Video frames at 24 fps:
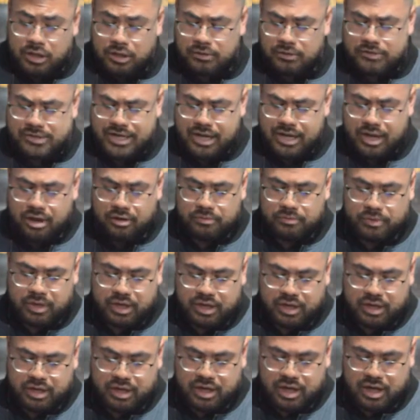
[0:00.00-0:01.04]
Closing out
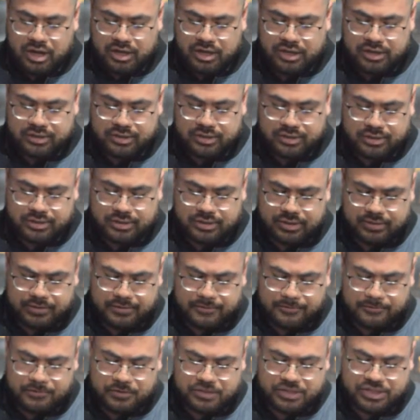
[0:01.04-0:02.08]
in uh,
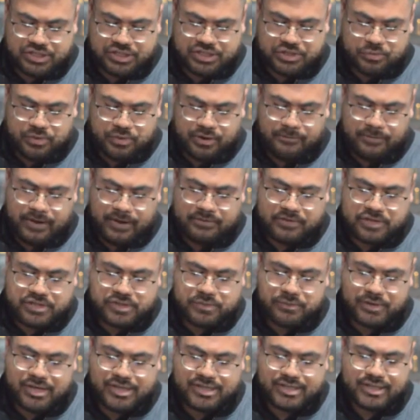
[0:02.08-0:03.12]
verses 25 to
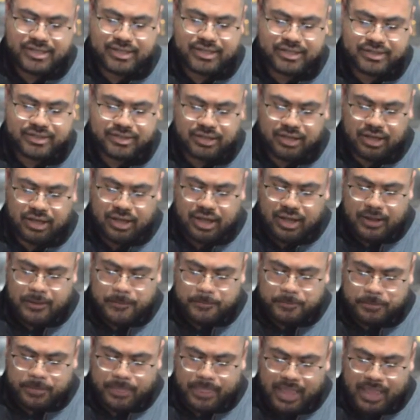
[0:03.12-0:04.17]
26,
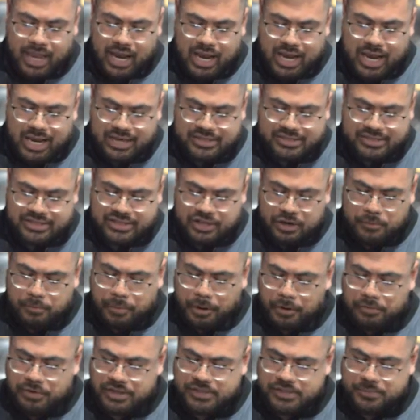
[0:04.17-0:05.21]
Tyrone. It says
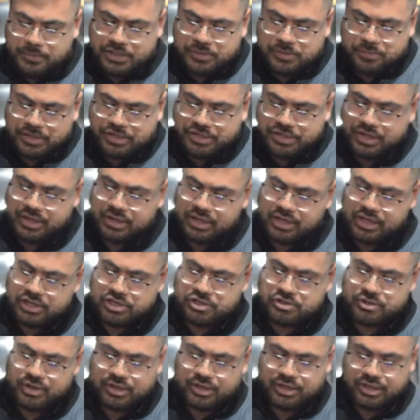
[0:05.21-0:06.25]
opponents must be gently
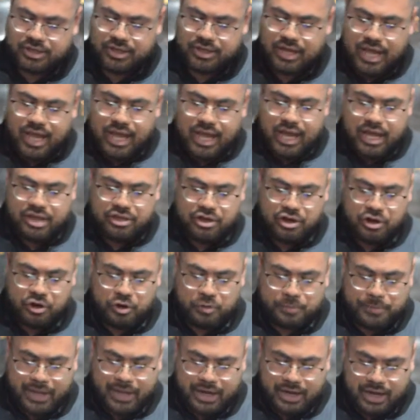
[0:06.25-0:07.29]
instructed in the
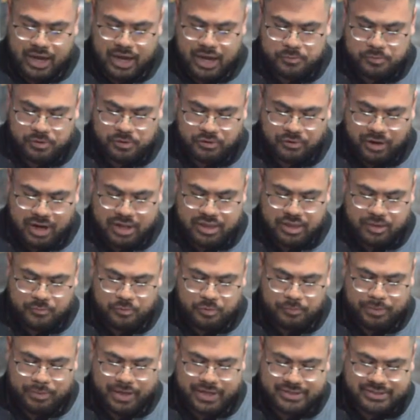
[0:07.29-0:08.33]
hope that God will grant them
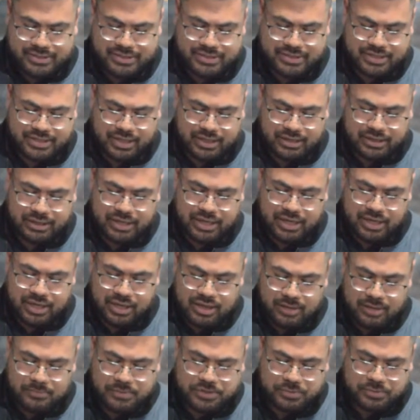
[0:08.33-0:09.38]
repentance, leading
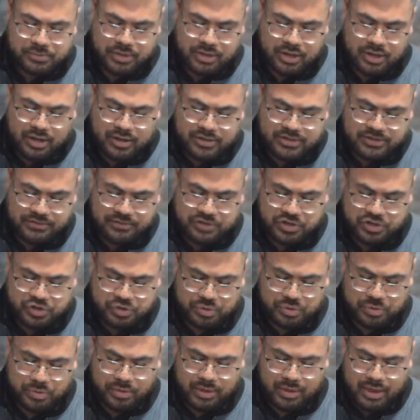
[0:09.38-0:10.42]
them to a knowledge of the
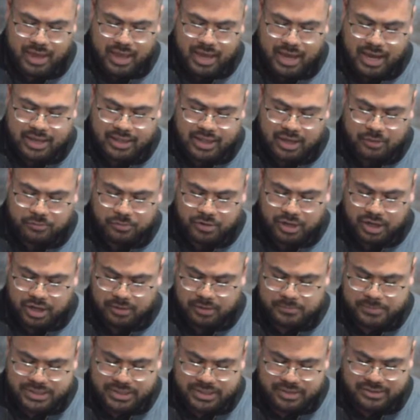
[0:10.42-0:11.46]
truth, and they will
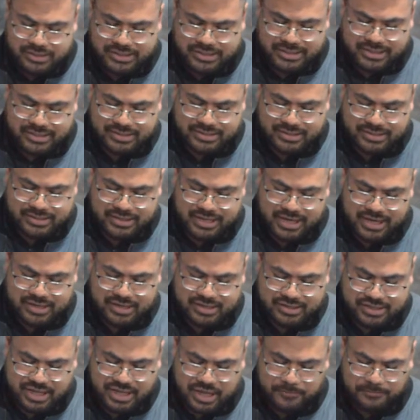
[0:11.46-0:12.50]
come to their senses and
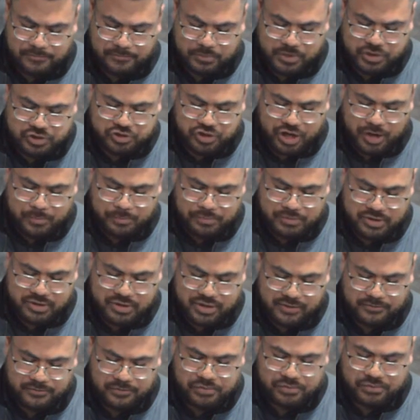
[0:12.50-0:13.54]
escape from the trap of the
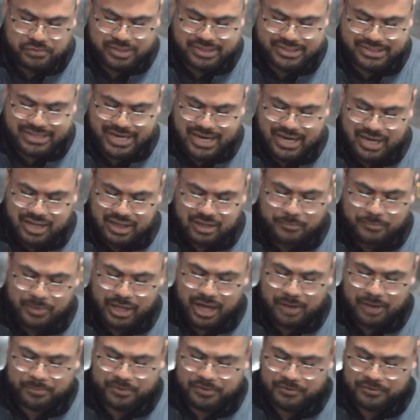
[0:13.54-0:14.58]
devil who has taken them
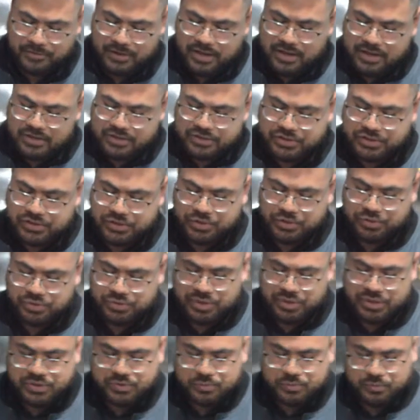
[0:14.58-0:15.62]
captive to do
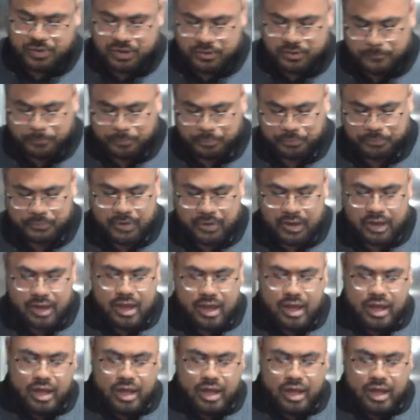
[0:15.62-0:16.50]
his will. Mm.